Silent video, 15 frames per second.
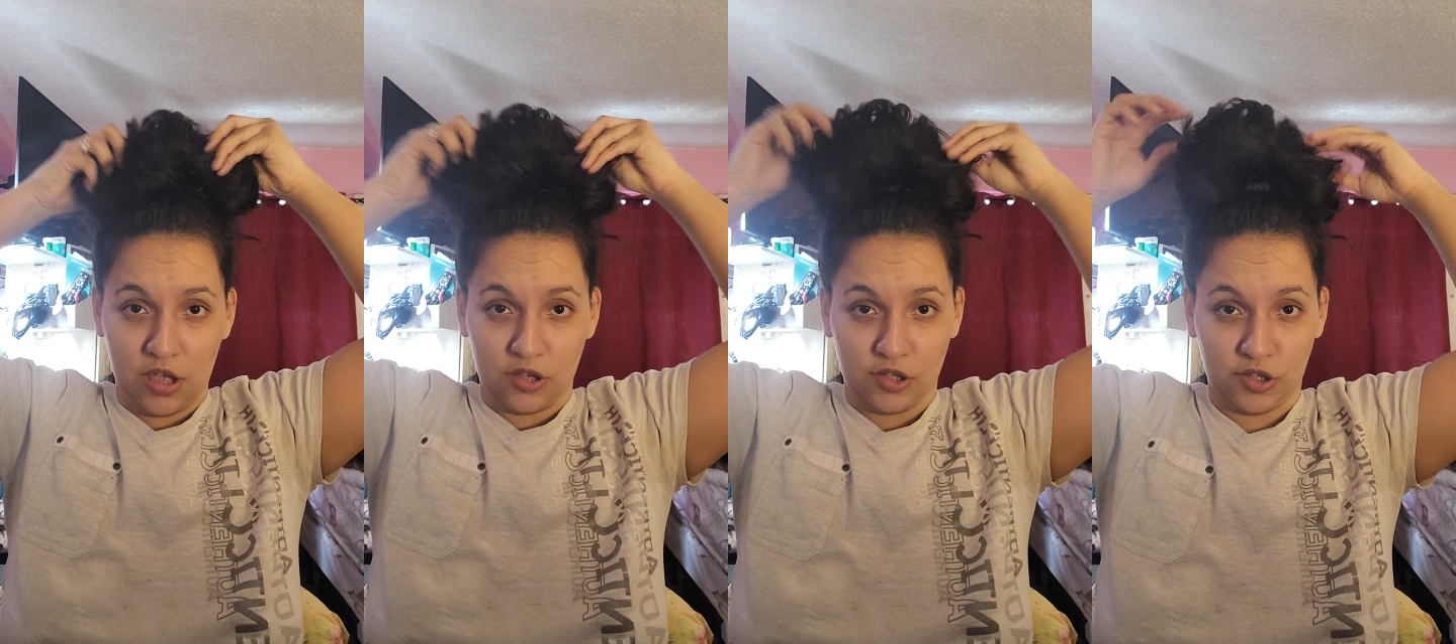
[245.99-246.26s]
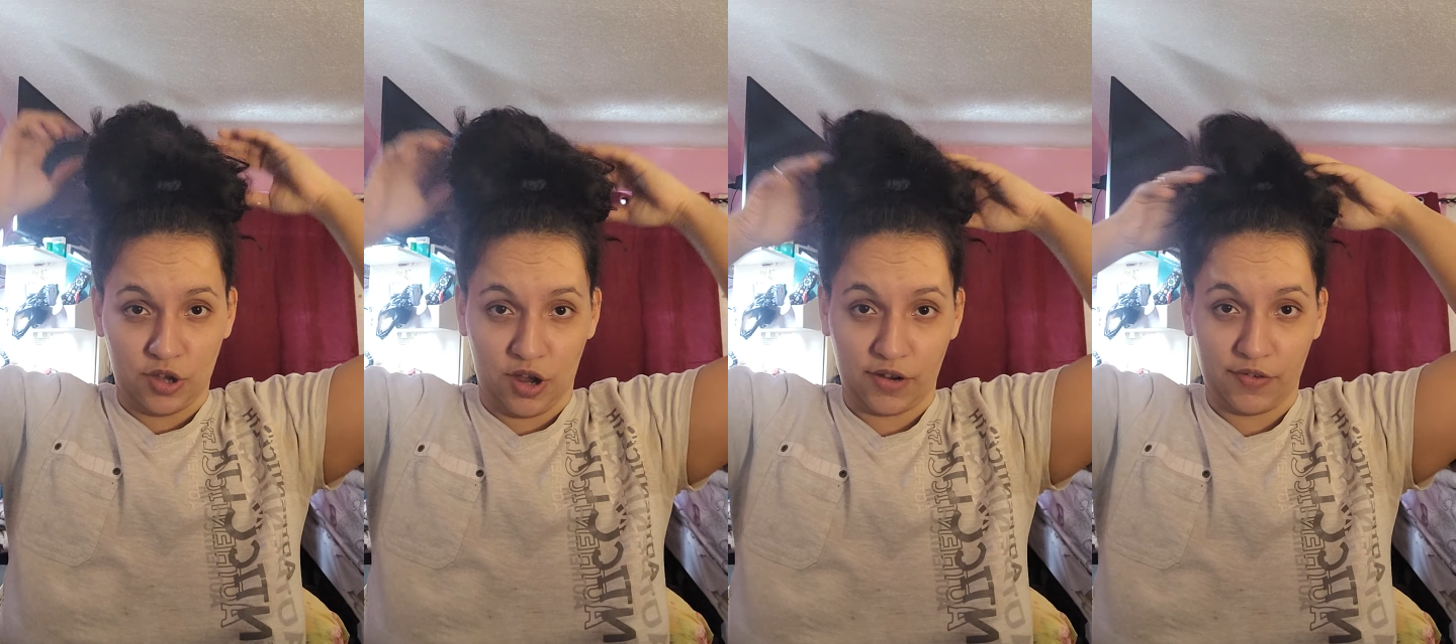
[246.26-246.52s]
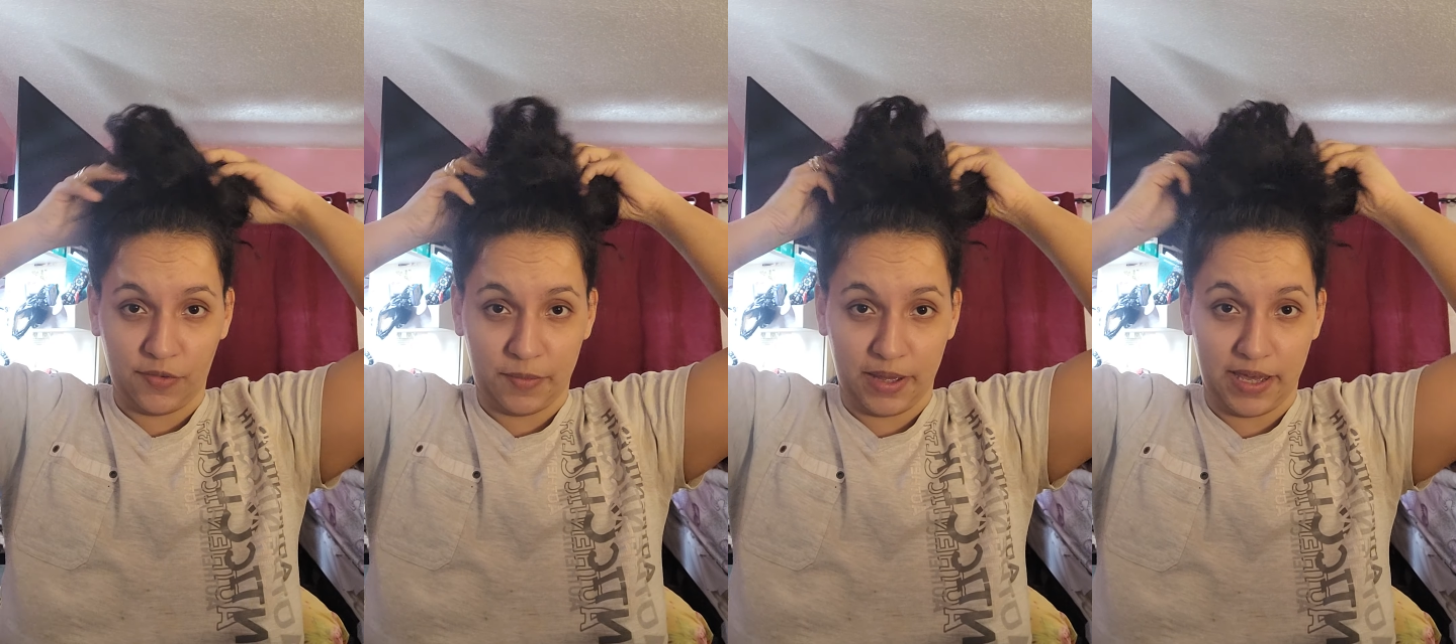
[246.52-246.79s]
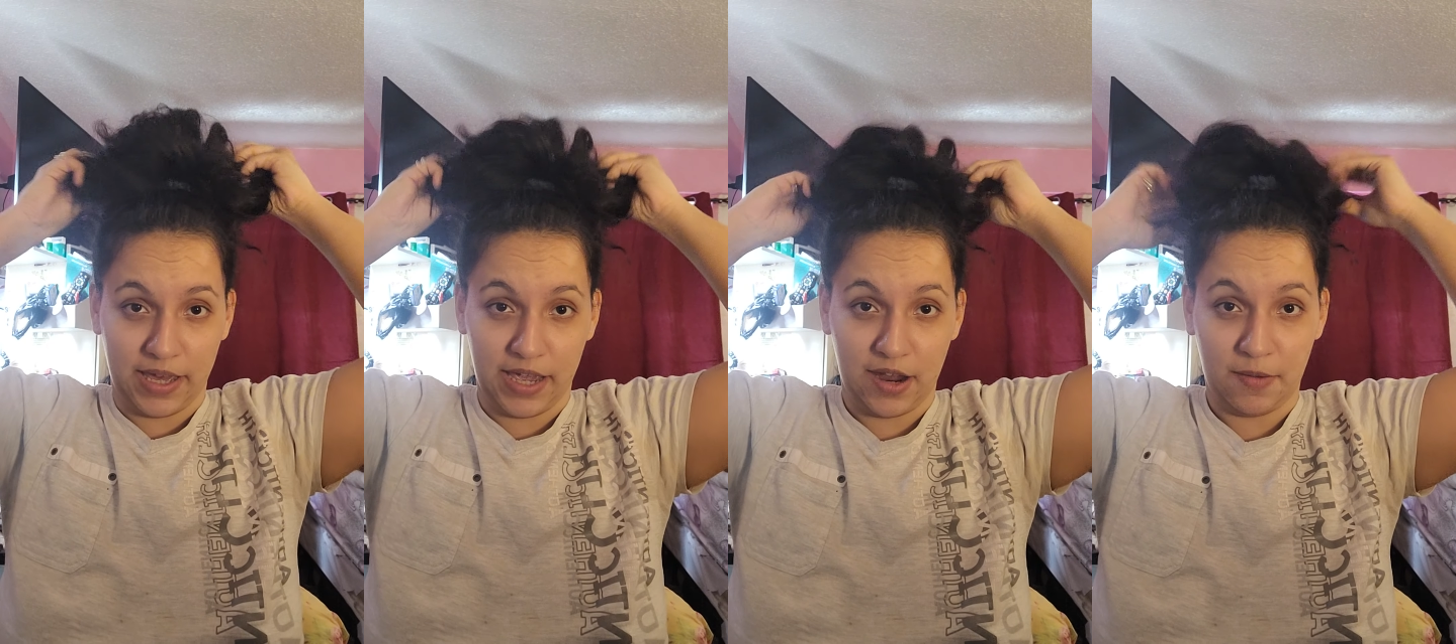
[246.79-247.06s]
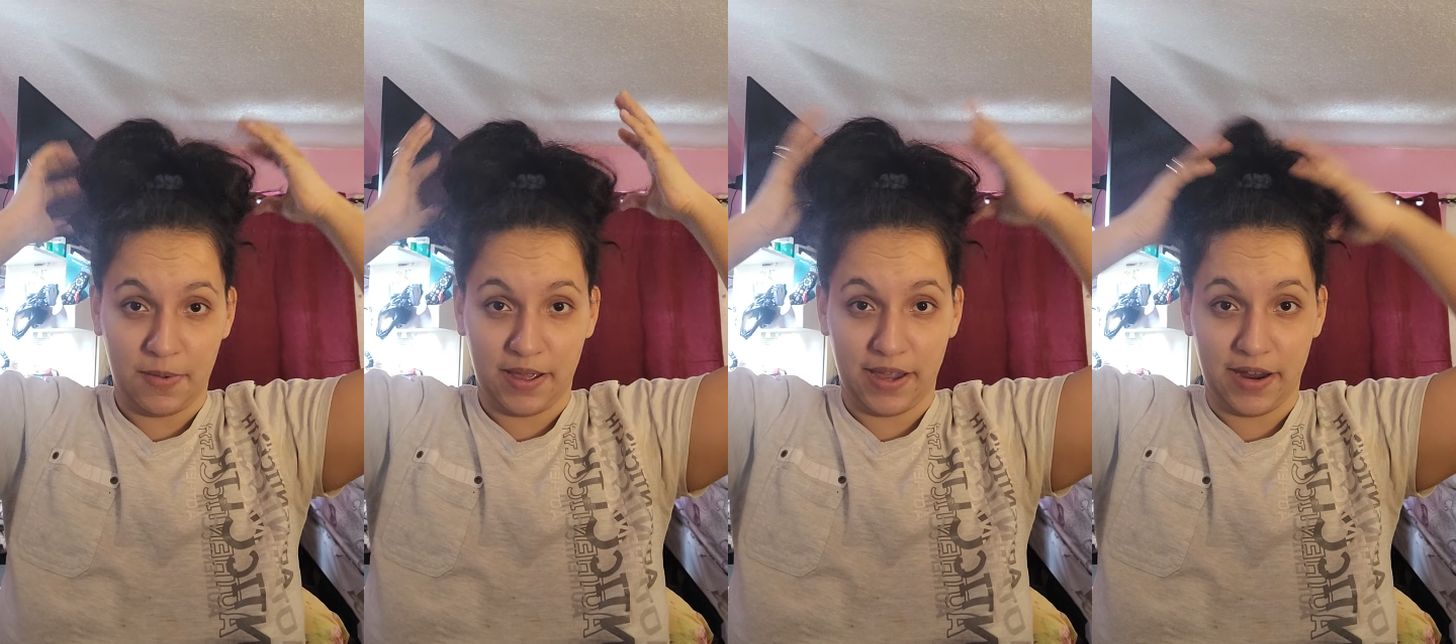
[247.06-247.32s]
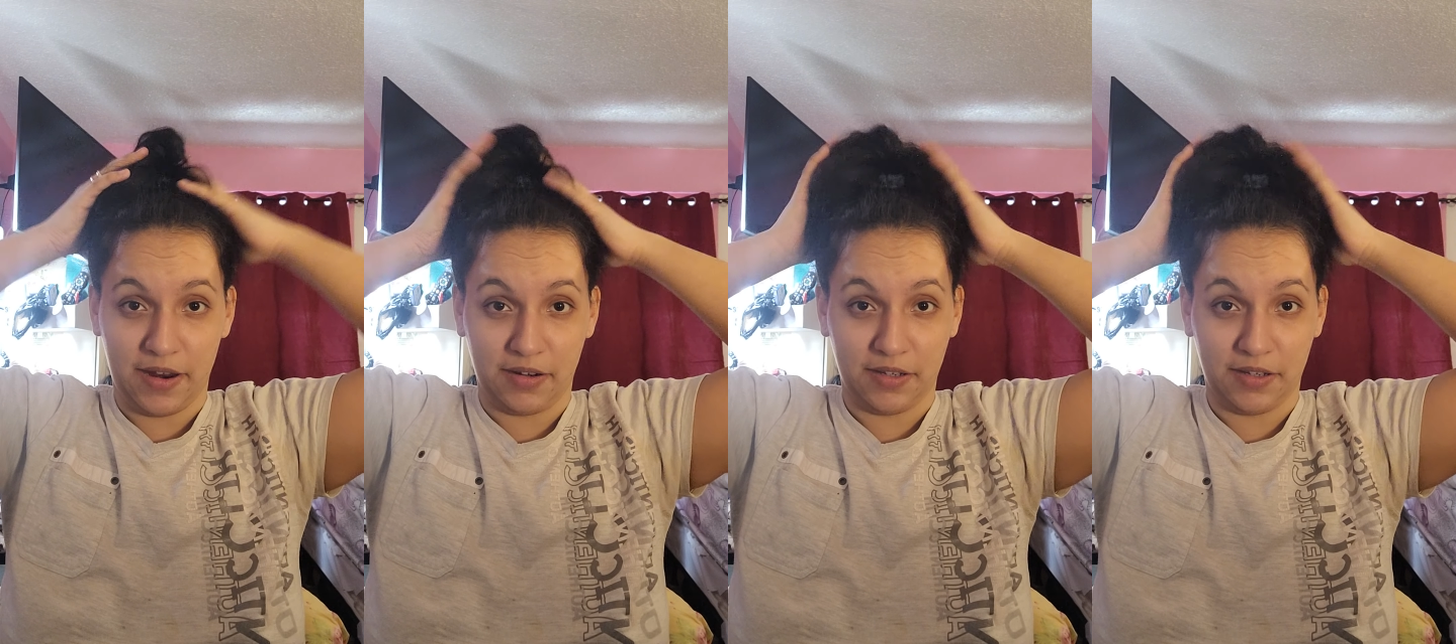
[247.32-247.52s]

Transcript: Sorry for my hair. My hair